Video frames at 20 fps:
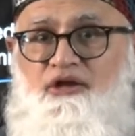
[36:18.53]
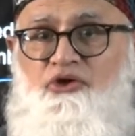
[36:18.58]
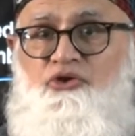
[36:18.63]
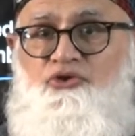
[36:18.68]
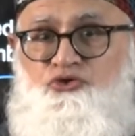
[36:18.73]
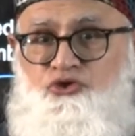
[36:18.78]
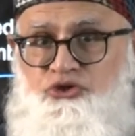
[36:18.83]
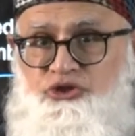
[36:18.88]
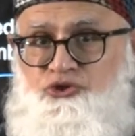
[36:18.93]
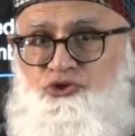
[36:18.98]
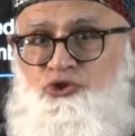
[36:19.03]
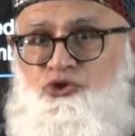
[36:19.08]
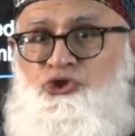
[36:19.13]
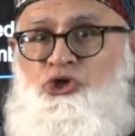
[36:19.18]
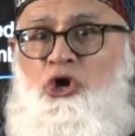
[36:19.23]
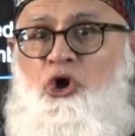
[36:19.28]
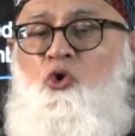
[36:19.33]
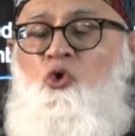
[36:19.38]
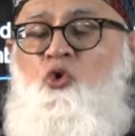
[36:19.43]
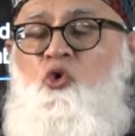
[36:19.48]
You need to
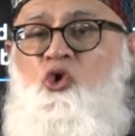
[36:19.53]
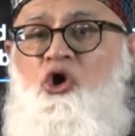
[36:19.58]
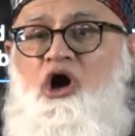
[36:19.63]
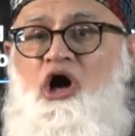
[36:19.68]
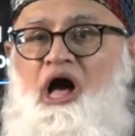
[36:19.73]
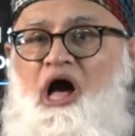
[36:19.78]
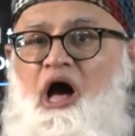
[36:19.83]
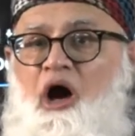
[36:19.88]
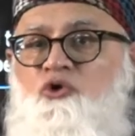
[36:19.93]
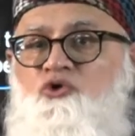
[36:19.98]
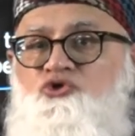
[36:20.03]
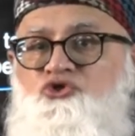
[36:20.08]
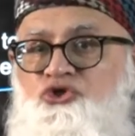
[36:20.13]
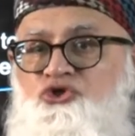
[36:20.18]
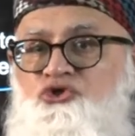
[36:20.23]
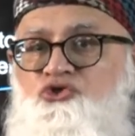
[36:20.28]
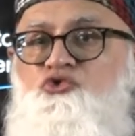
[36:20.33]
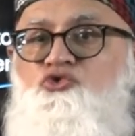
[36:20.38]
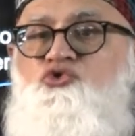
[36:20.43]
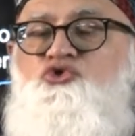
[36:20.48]
know how to
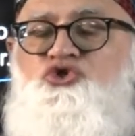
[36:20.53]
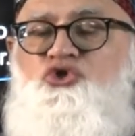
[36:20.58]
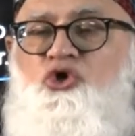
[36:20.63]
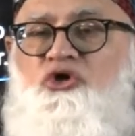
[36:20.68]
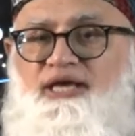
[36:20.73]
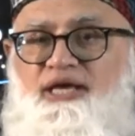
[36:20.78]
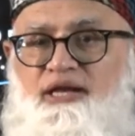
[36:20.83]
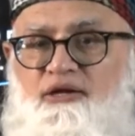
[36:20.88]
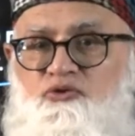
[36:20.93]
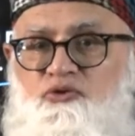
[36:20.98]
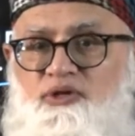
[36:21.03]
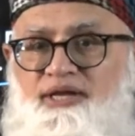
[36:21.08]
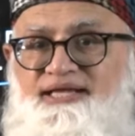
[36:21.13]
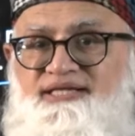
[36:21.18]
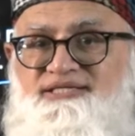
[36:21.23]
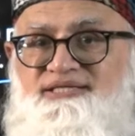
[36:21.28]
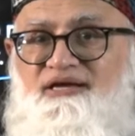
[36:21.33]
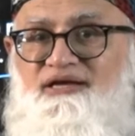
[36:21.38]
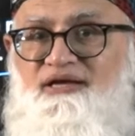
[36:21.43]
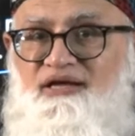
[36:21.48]
use your
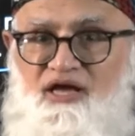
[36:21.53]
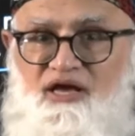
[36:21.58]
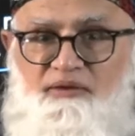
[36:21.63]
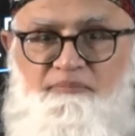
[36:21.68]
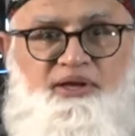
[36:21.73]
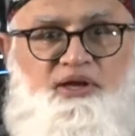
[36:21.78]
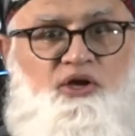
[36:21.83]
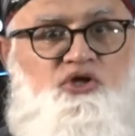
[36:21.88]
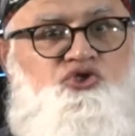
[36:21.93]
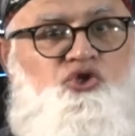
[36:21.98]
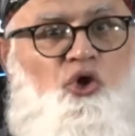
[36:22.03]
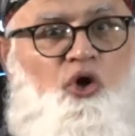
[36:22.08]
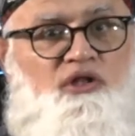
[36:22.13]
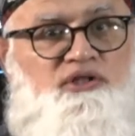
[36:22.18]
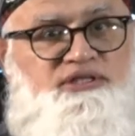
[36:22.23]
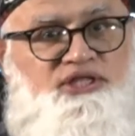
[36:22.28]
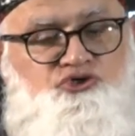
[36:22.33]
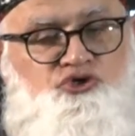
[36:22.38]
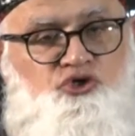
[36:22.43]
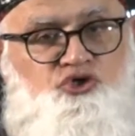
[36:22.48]
calculator, because all
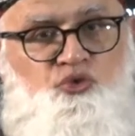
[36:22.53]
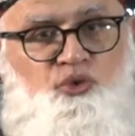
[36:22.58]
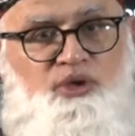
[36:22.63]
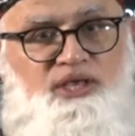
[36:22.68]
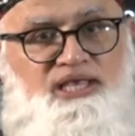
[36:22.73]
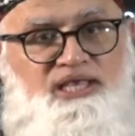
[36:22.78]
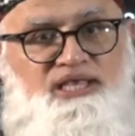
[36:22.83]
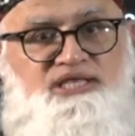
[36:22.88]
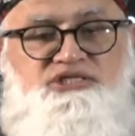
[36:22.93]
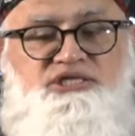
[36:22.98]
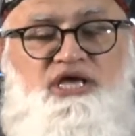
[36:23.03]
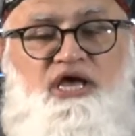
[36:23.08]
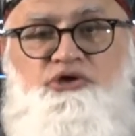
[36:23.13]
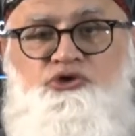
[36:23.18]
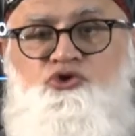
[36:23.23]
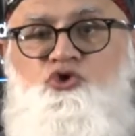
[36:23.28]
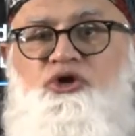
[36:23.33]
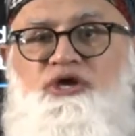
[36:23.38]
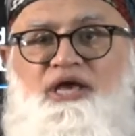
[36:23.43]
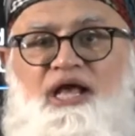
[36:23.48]
that you're doing is
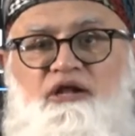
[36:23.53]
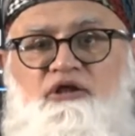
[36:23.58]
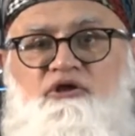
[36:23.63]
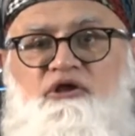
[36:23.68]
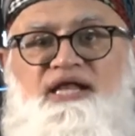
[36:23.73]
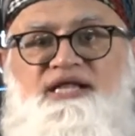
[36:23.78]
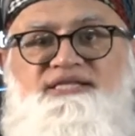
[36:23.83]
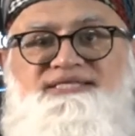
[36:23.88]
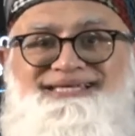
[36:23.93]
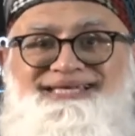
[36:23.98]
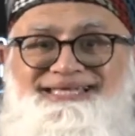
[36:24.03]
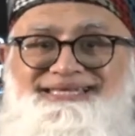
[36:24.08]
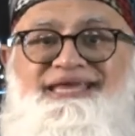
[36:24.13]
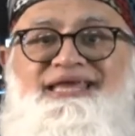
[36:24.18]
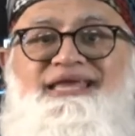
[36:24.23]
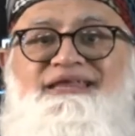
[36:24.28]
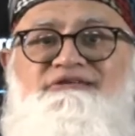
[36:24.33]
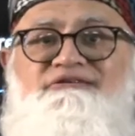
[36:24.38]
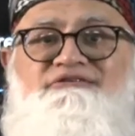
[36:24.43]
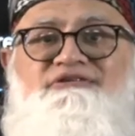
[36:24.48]
you're calculating an
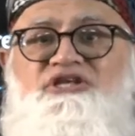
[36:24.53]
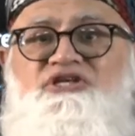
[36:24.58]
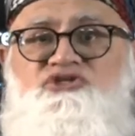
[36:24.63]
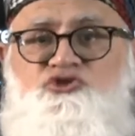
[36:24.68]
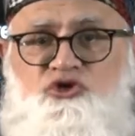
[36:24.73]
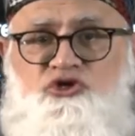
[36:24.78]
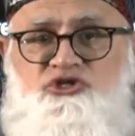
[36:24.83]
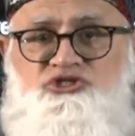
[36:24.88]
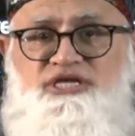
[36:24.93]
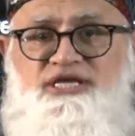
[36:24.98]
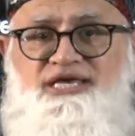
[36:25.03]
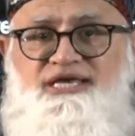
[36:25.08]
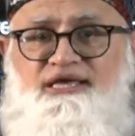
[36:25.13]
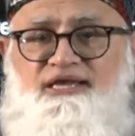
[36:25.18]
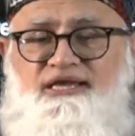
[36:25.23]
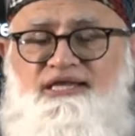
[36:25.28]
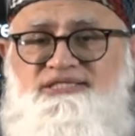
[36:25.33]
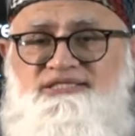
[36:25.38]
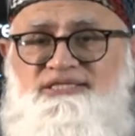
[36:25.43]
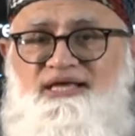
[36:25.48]
increase or a
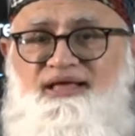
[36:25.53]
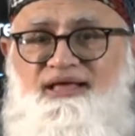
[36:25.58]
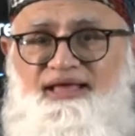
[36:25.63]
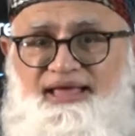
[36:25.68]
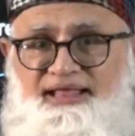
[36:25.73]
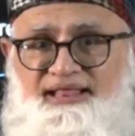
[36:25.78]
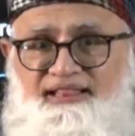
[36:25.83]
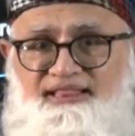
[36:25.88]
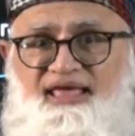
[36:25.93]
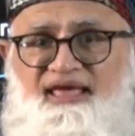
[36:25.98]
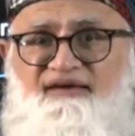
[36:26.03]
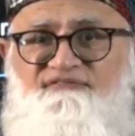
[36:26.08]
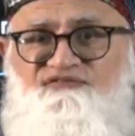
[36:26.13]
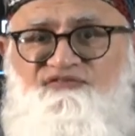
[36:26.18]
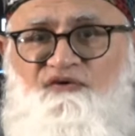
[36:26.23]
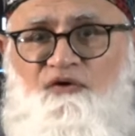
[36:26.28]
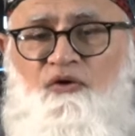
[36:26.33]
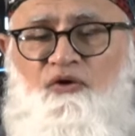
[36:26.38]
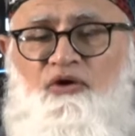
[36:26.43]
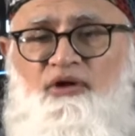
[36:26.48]
decrease, and
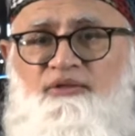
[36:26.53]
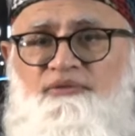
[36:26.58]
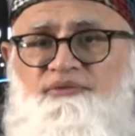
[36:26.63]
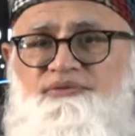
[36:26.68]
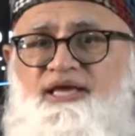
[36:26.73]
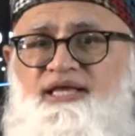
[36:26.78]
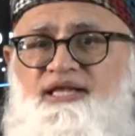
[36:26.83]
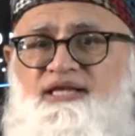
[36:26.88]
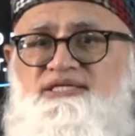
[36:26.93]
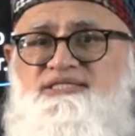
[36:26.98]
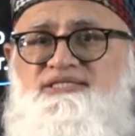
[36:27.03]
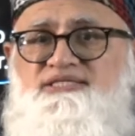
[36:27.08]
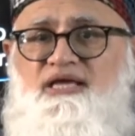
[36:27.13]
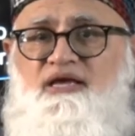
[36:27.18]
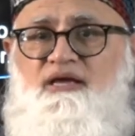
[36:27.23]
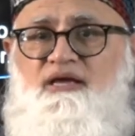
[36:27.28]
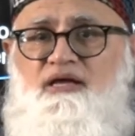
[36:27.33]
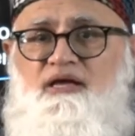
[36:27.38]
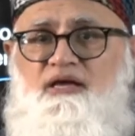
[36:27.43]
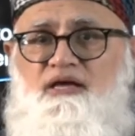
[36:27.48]
therefore it is
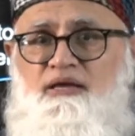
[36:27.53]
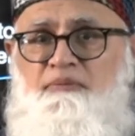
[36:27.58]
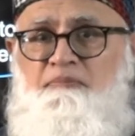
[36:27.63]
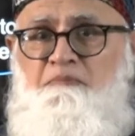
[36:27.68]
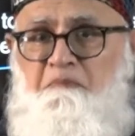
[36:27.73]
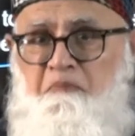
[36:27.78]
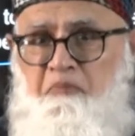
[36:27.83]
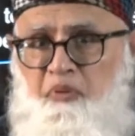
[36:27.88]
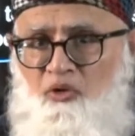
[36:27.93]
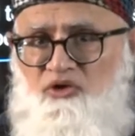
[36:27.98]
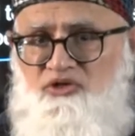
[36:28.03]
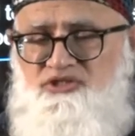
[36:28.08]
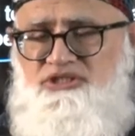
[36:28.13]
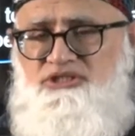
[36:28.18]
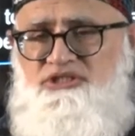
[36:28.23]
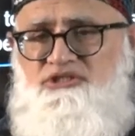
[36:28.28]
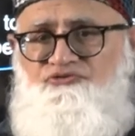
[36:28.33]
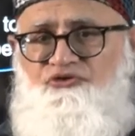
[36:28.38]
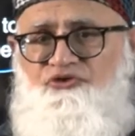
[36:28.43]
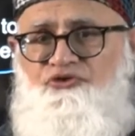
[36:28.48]

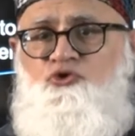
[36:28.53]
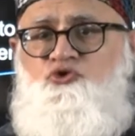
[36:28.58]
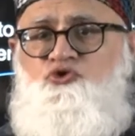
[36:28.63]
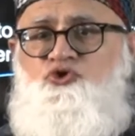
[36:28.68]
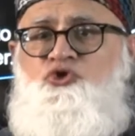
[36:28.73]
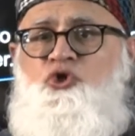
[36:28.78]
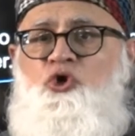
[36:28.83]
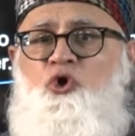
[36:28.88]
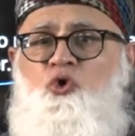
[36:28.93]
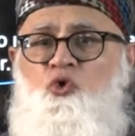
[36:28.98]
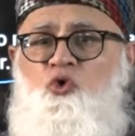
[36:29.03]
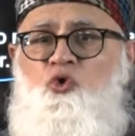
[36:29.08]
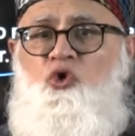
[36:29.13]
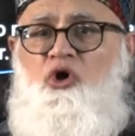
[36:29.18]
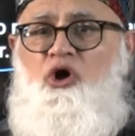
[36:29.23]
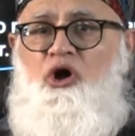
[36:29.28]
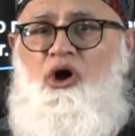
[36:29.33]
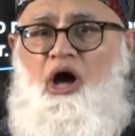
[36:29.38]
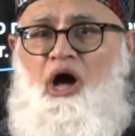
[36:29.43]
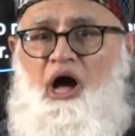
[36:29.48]
important for you to know
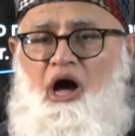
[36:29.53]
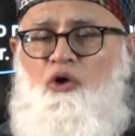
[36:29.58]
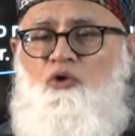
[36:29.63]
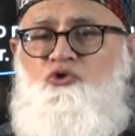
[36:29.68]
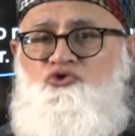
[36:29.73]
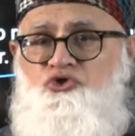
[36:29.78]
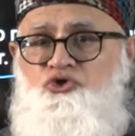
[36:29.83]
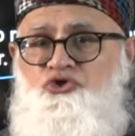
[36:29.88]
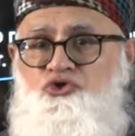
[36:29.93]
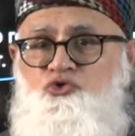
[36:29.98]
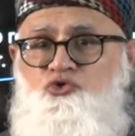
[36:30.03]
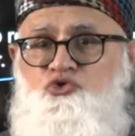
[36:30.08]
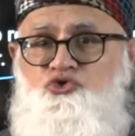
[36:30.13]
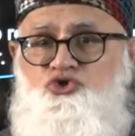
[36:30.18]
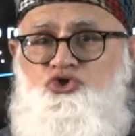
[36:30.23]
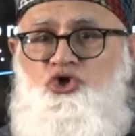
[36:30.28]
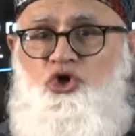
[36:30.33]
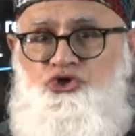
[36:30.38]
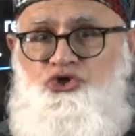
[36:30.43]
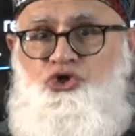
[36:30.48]
how to use
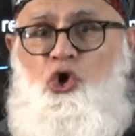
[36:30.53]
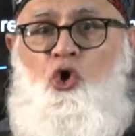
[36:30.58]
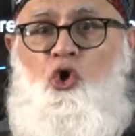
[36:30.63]
your